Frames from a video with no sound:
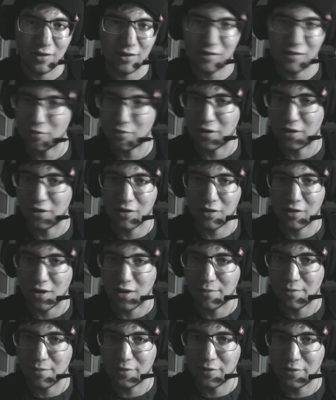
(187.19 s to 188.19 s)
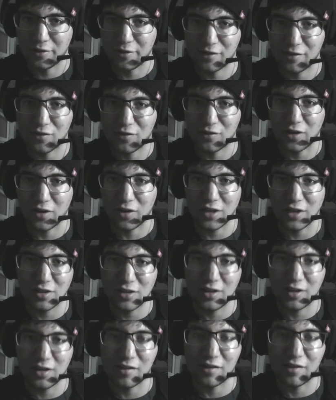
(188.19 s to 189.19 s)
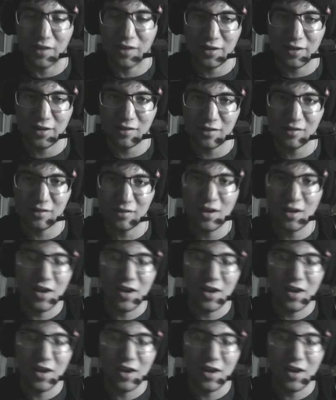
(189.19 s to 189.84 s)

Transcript: sweater combos for each of the designs,